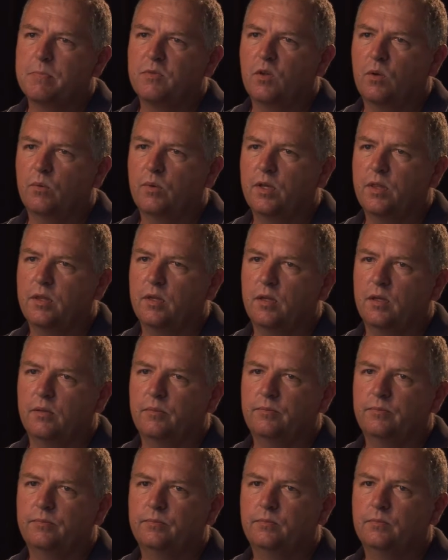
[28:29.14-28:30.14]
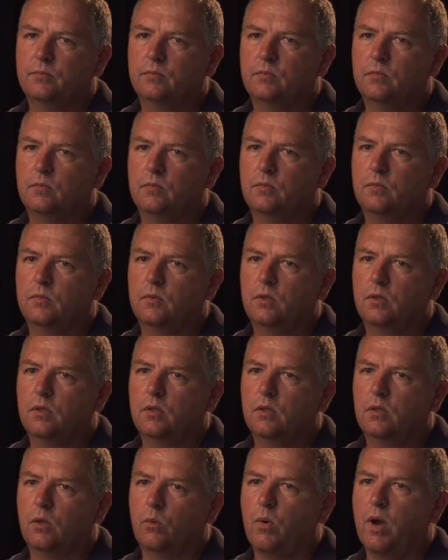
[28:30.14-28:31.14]
with the
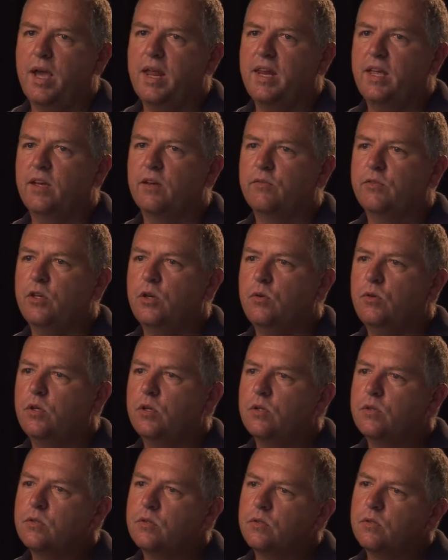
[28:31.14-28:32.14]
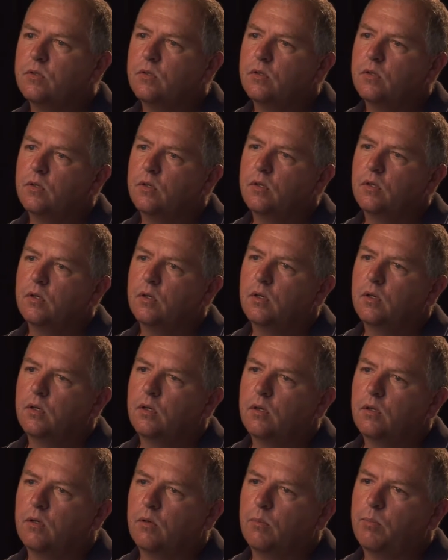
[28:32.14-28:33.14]
waning of unions,
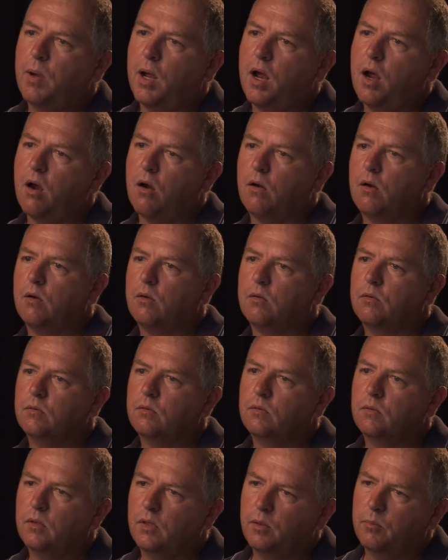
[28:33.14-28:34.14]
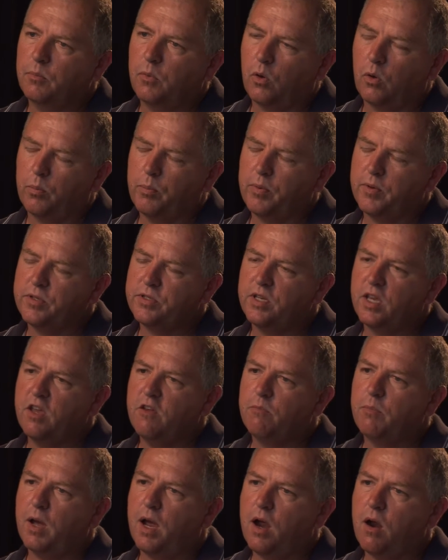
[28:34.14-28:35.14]
their power or
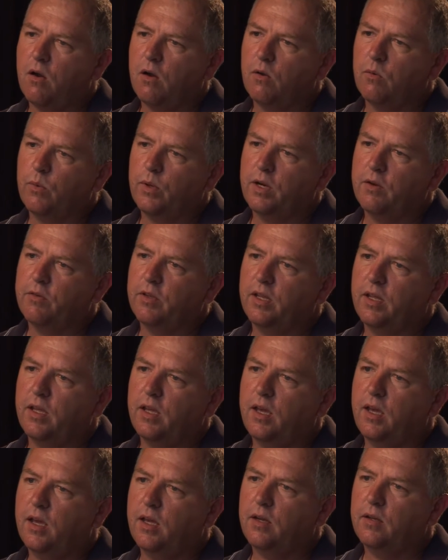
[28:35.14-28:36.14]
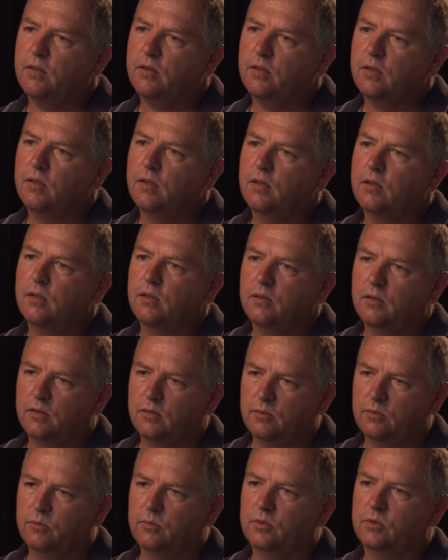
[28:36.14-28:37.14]
perceived power, whatever they had,
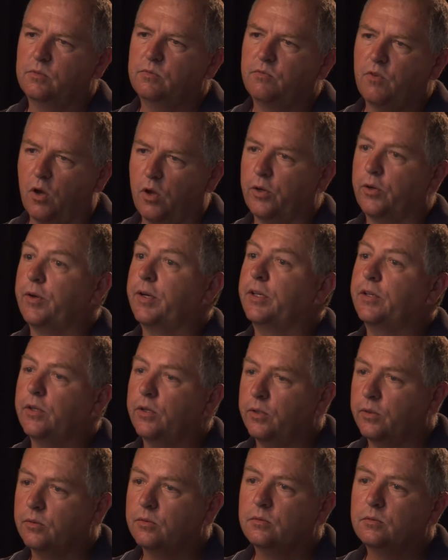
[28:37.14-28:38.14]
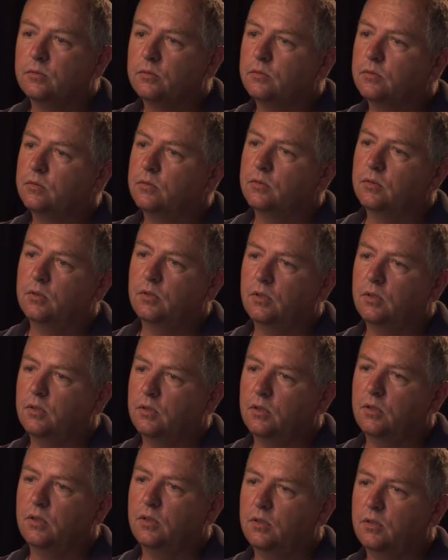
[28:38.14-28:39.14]
was faltering too.
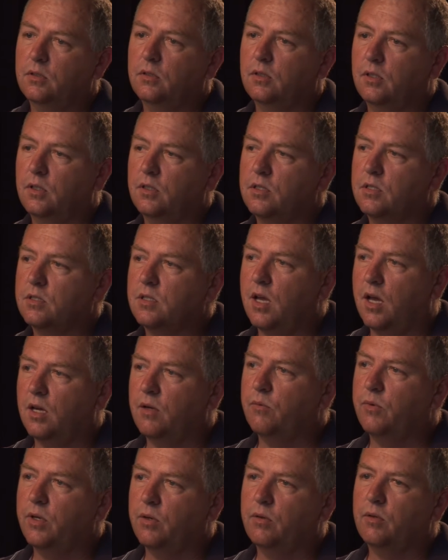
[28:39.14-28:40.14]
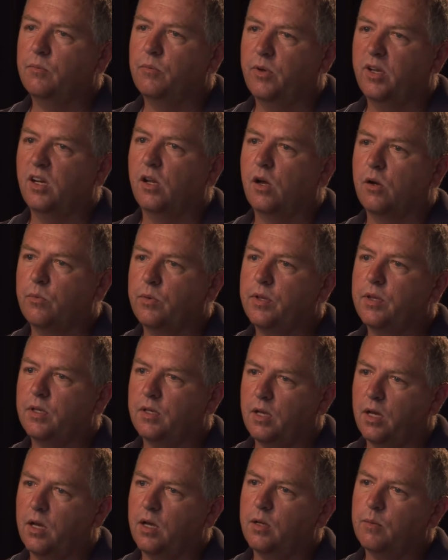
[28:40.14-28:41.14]
It just kind of went along with the
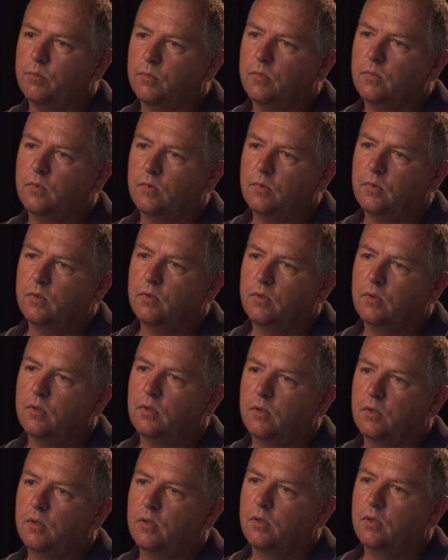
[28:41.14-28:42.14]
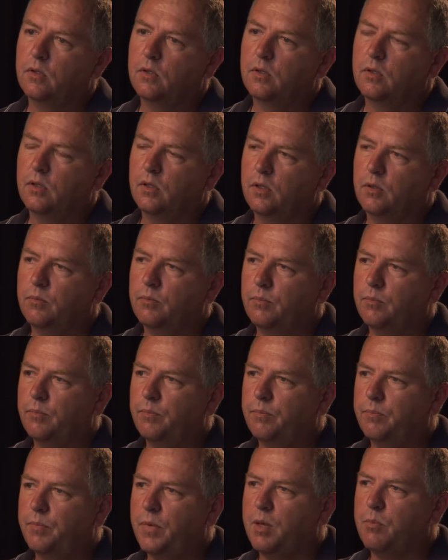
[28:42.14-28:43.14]
time.
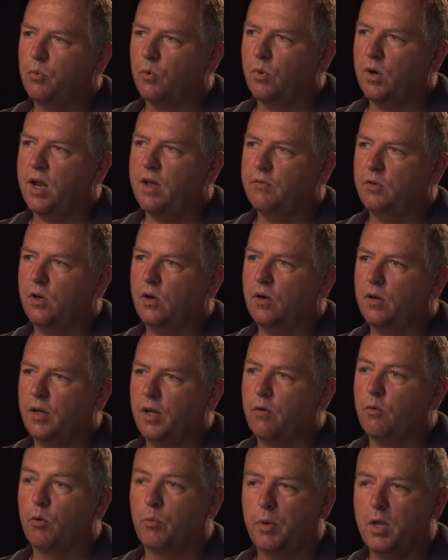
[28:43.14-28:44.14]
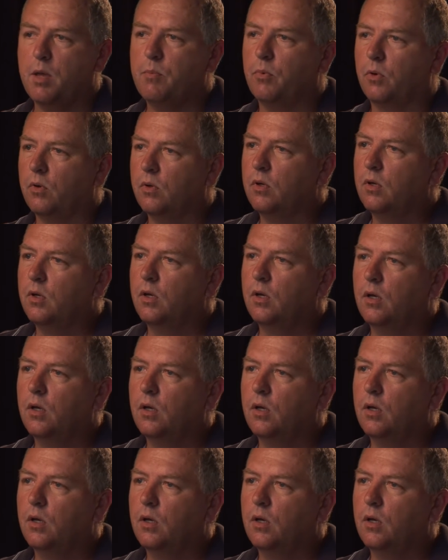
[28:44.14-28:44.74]
People were having a hard. There were people